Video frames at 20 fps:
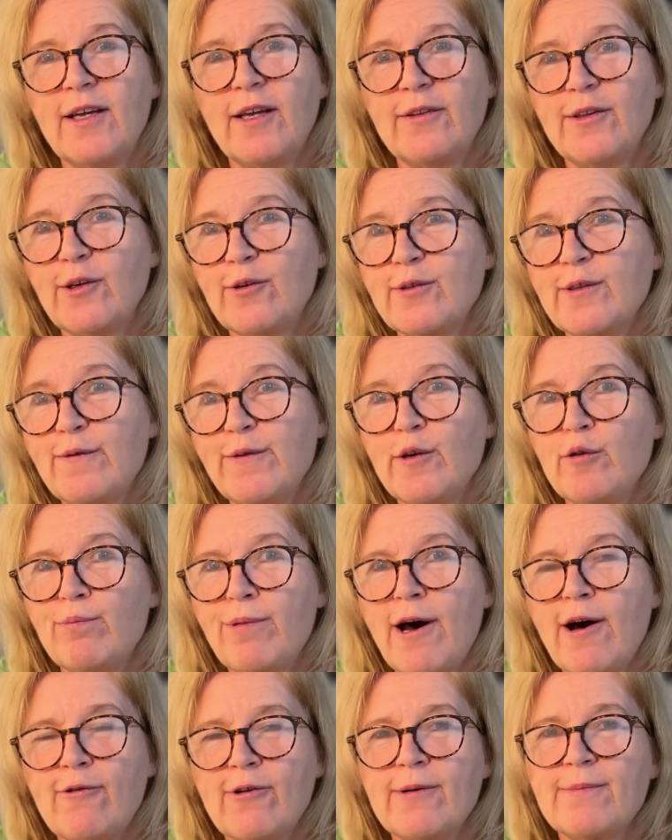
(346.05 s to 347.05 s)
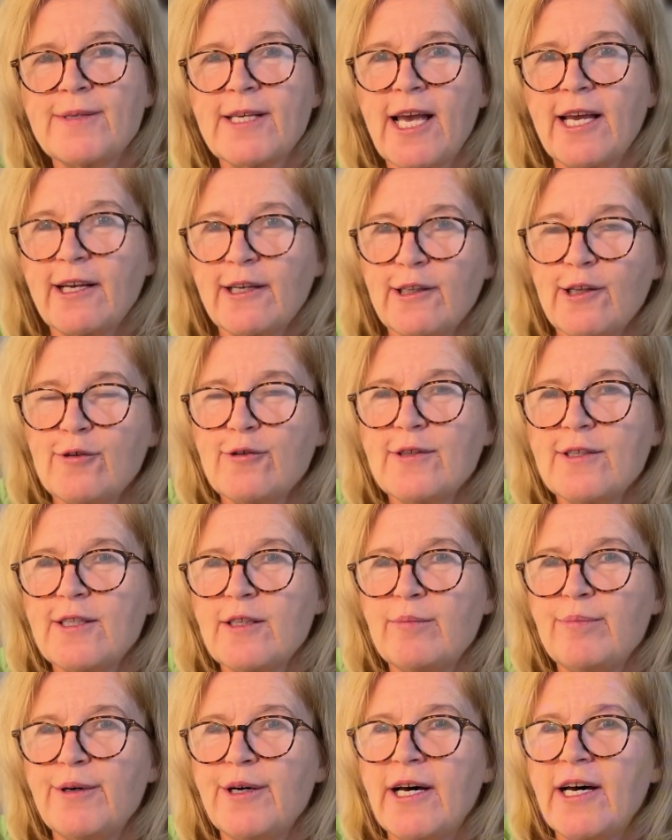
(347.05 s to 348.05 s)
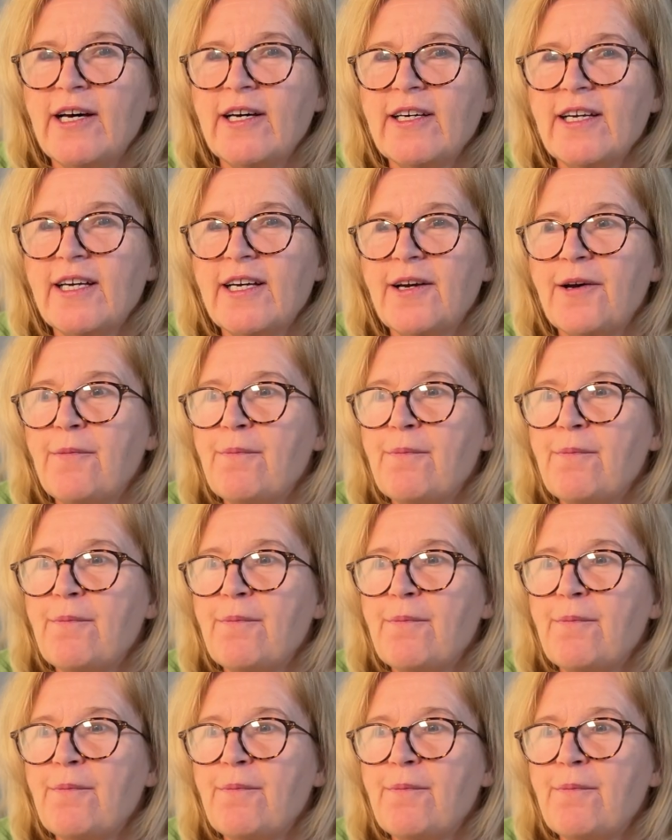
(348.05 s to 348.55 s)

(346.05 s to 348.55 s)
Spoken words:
those few poems, I close the book